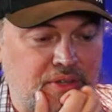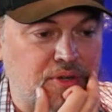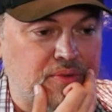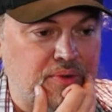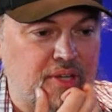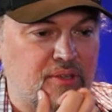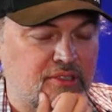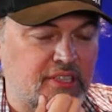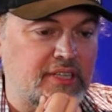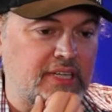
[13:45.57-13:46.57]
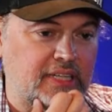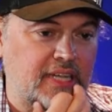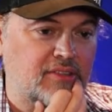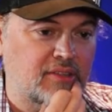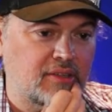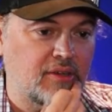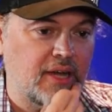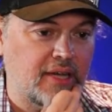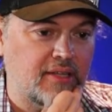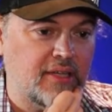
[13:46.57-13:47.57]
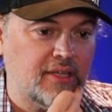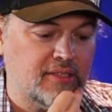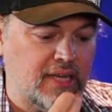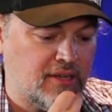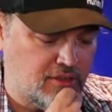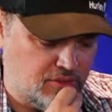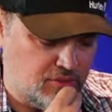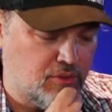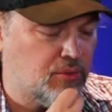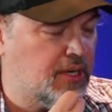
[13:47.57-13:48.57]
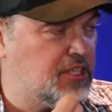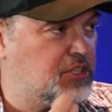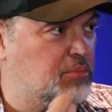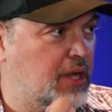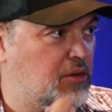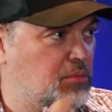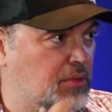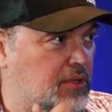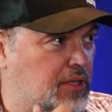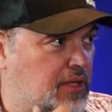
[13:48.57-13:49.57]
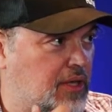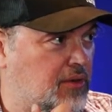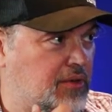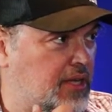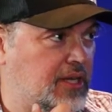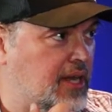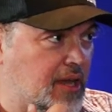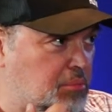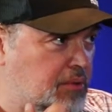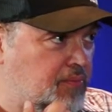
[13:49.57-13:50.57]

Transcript: and heard one of those. Like, that's a good idea because that could just go right on your pedal board. I don't need an amp.